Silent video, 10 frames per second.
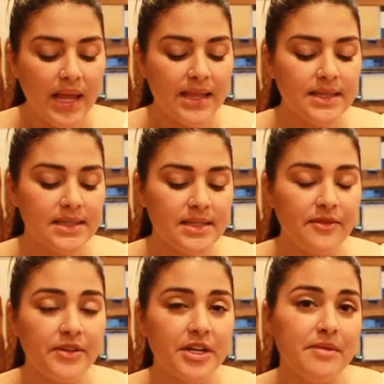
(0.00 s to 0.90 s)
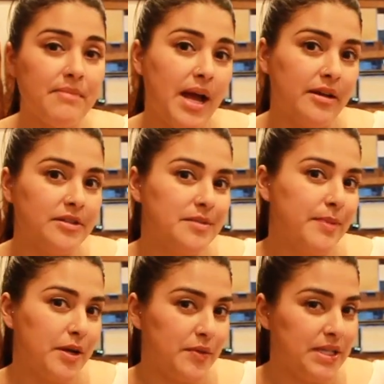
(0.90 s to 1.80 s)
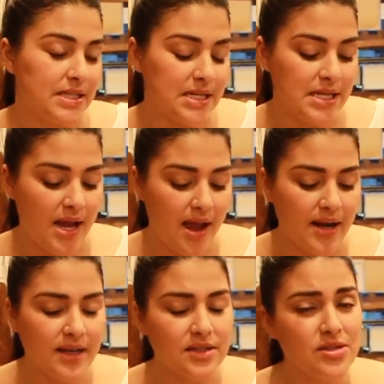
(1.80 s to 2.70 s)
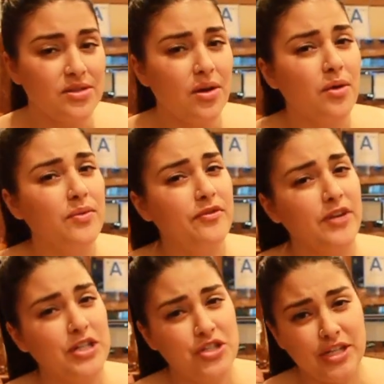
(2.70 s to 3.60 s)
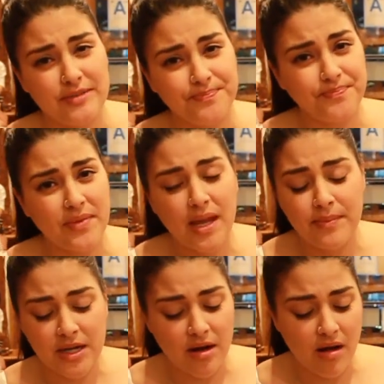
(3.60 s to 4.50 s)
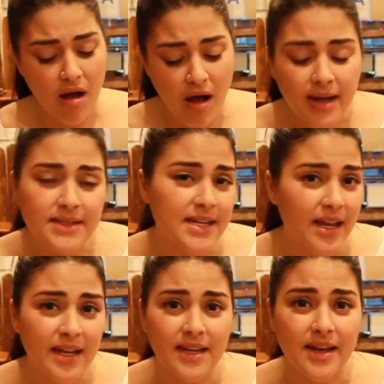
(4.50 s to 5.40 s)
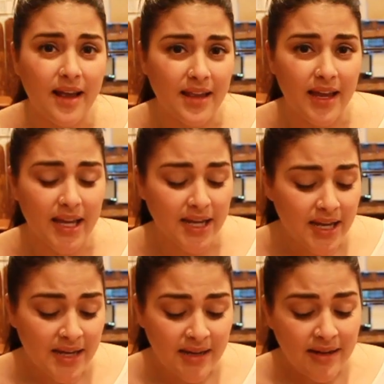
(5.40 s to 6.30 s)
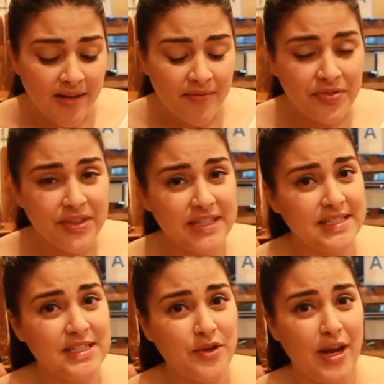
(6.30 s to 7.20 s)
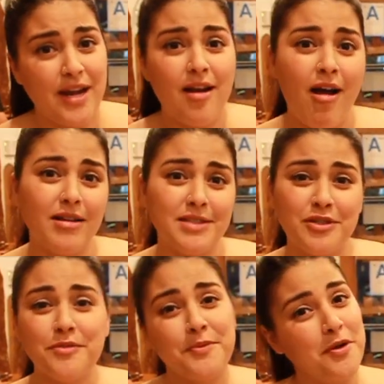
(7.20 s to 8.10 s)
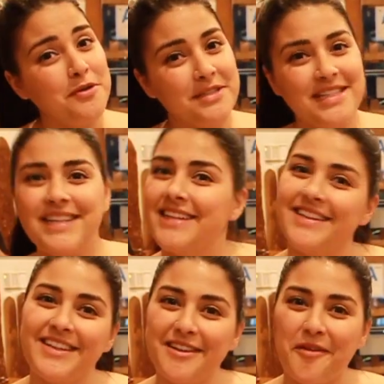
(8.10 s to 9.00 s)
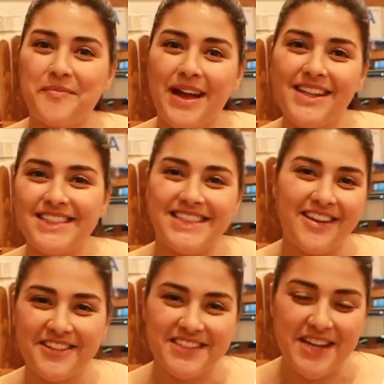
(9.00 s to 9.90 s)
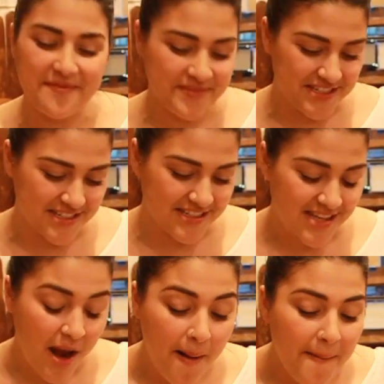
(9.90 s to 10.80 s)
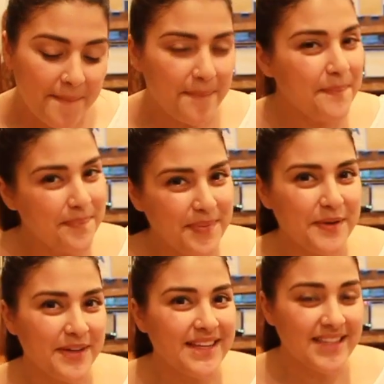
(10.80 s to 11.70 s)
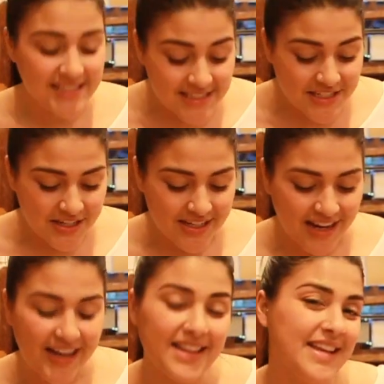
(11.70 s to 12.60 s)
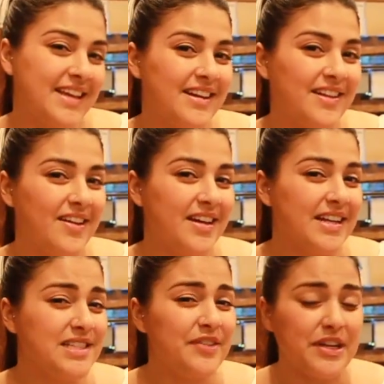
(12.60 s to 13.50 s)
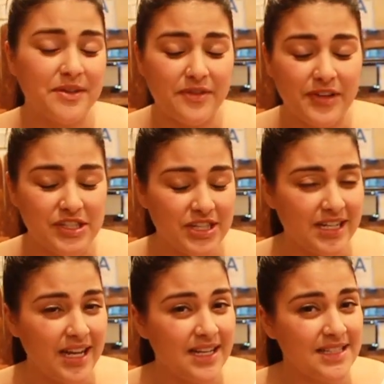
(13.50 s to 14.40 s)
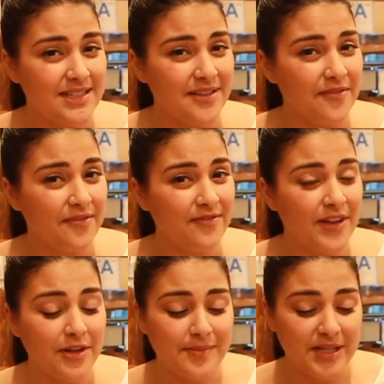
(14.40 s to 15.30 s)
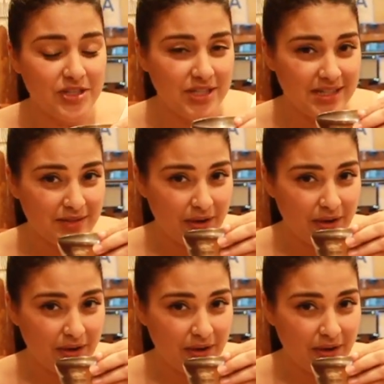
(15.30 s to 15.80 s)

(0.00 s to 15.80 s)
This is a very mild buckwheat tea, and it's so refreshing. I mean, on a hot day in LA, this is great. Hot soup, cold tea, you know, balance out your temperatures. But really, this is good. I like it a lot. It's very refreshing, and it's very much needed